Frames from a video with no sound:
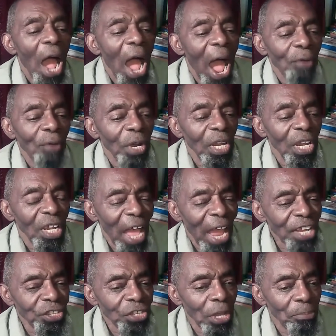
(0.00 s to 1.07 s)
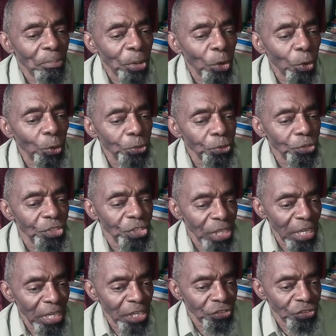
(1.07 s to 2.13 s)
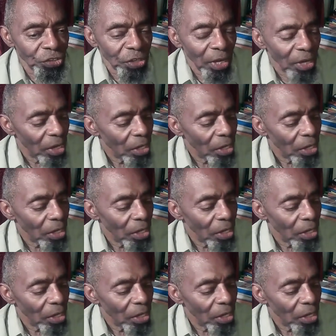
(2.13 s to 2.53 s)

I would like to post this